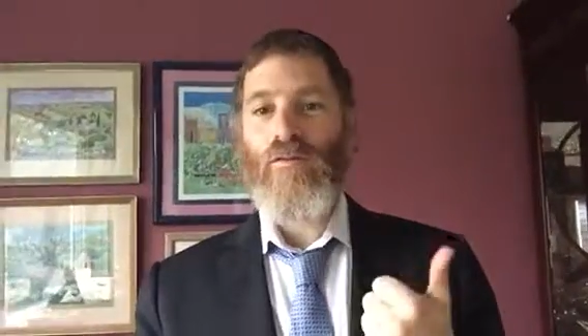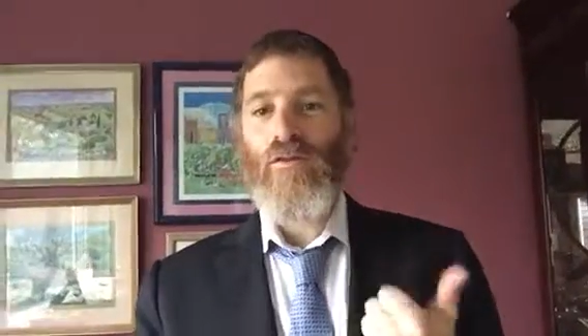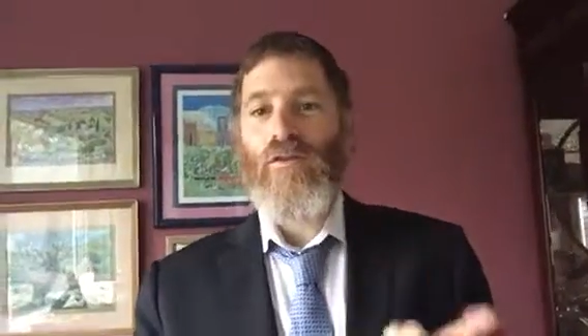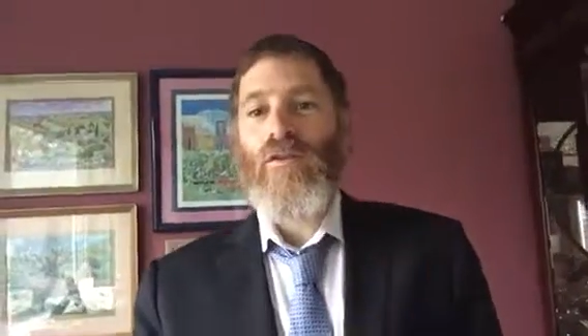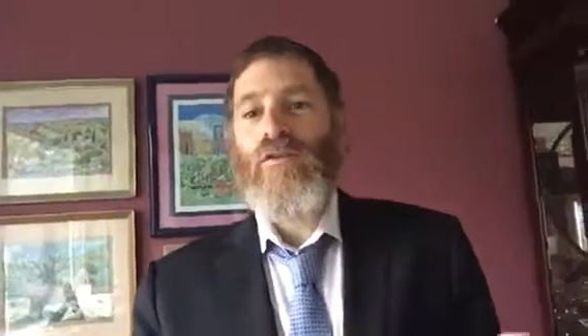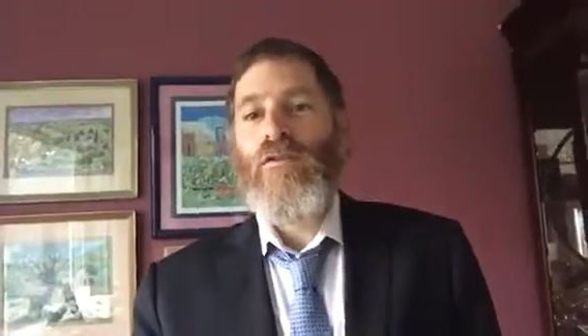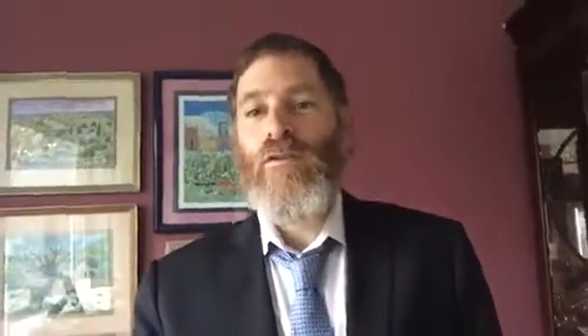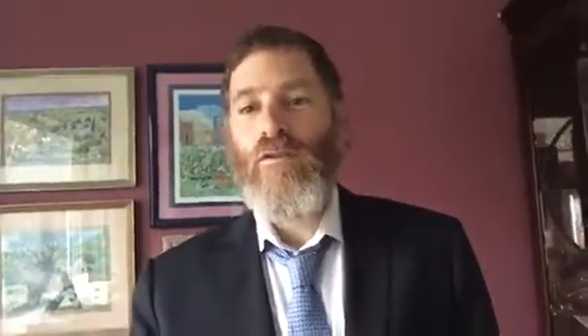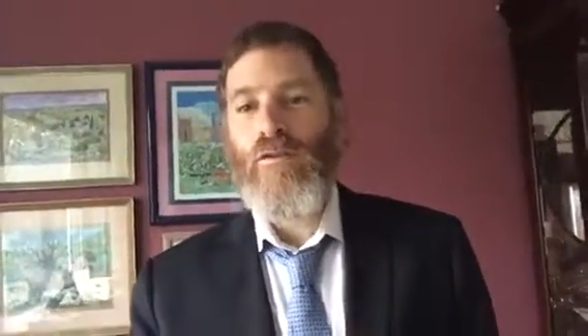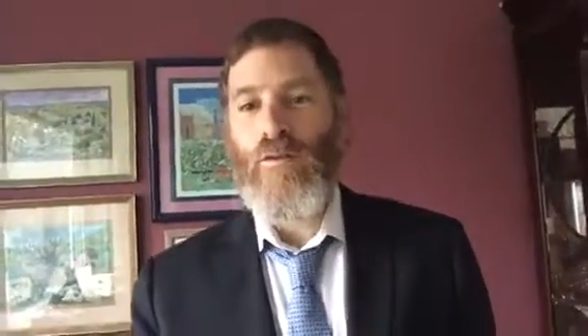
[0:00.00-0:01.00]
was trying to
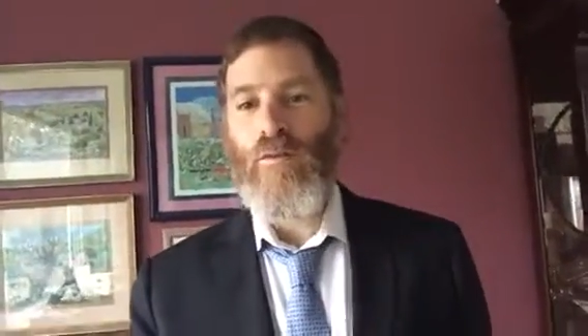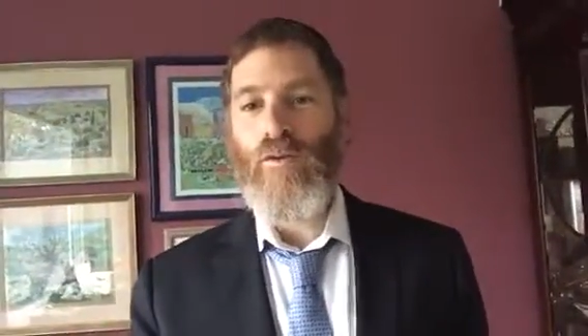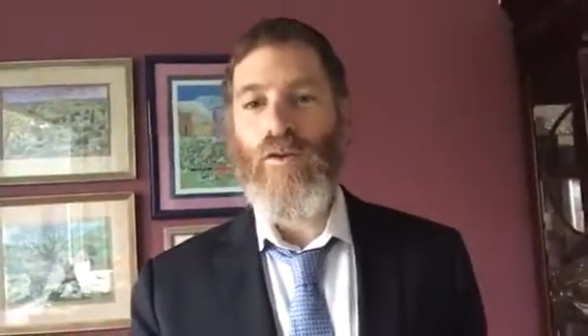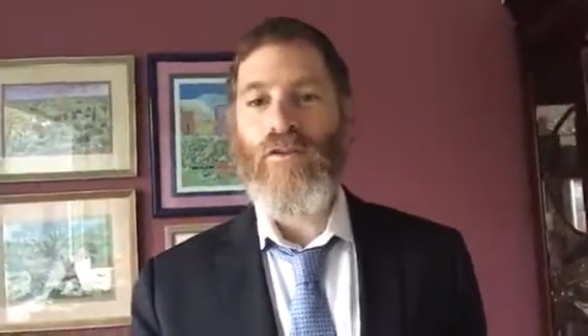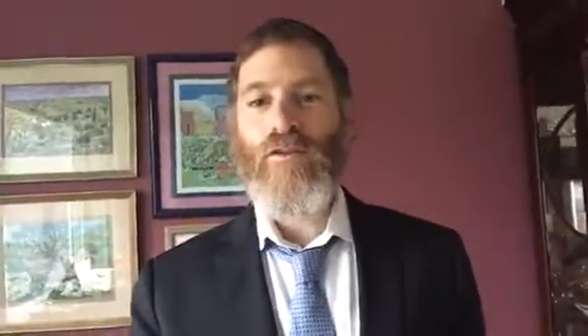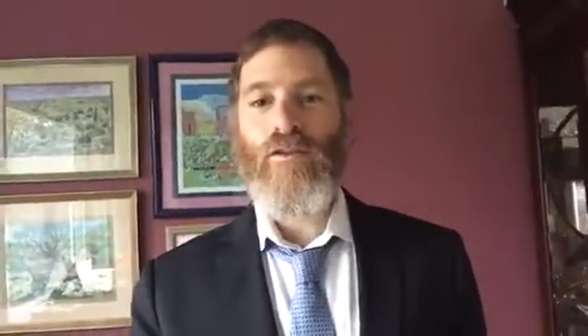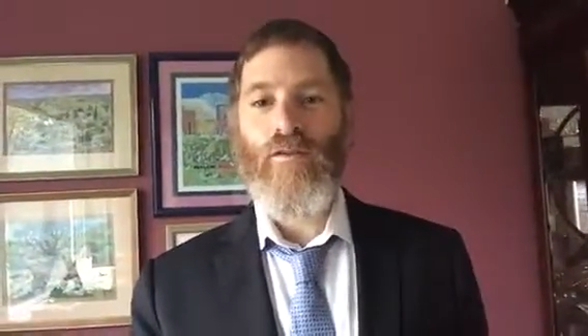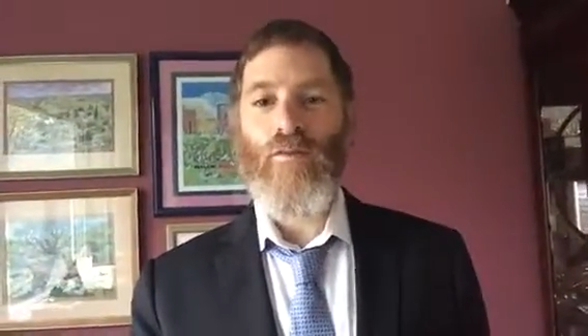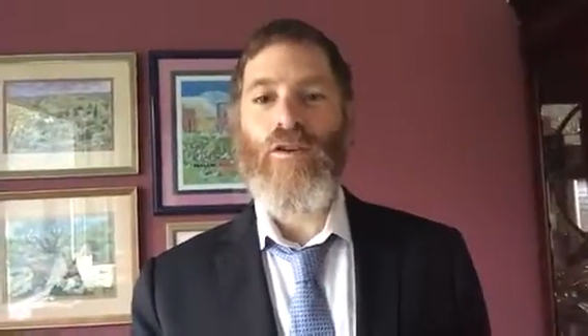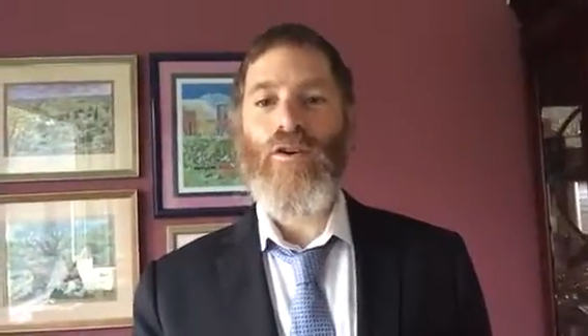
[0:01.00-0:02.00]
go lifnim mishur
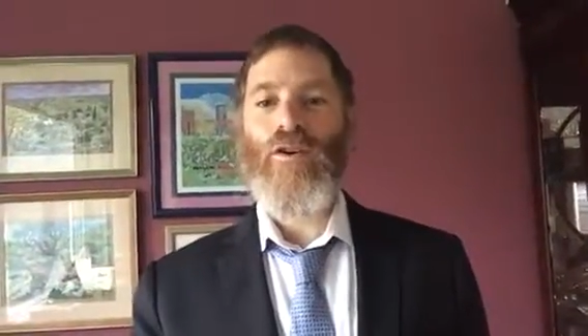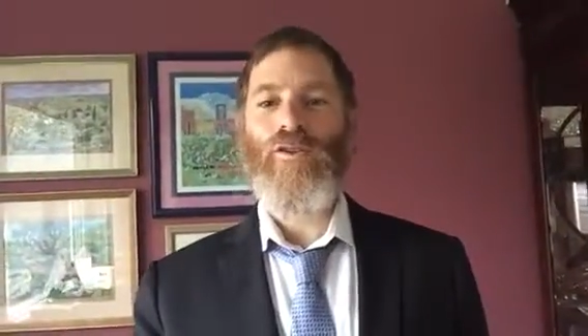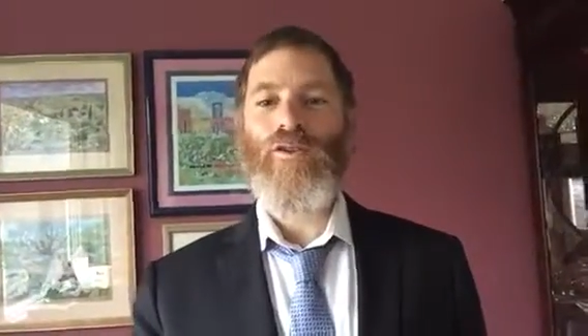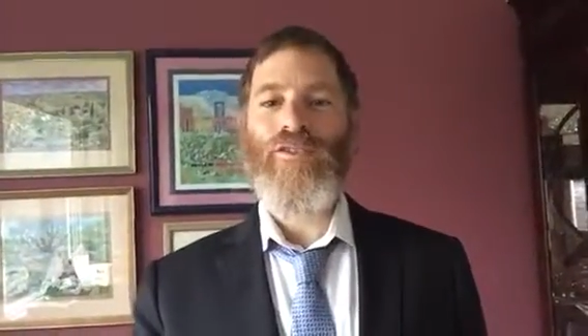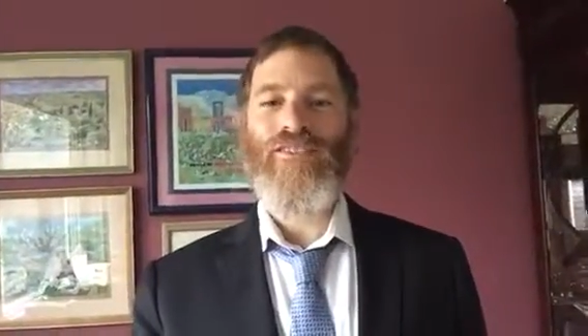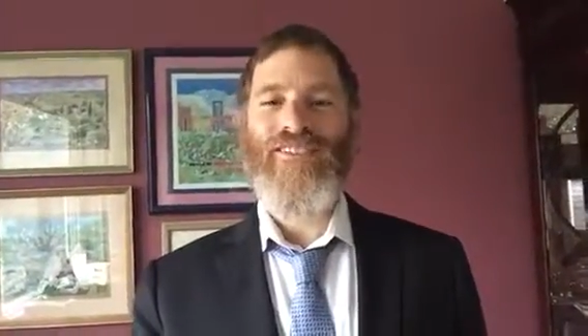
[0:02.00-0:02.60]
asadin to be a chassid.